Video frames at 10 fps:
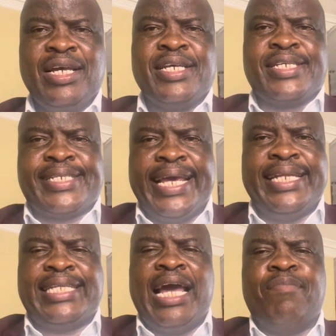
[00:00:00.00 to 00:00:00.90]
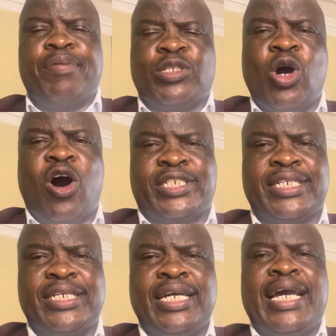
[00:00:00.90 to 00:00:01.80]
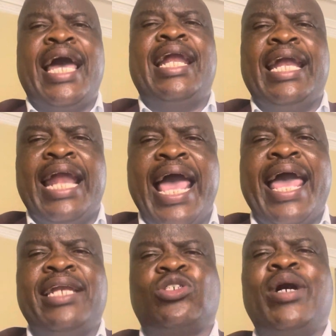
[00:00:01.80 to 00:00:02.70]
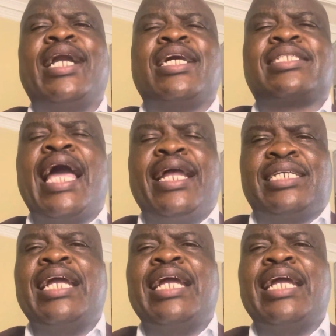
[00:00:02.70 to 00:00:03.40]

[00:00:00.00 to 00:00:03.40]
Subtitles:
Sit and be taught and learn to understand.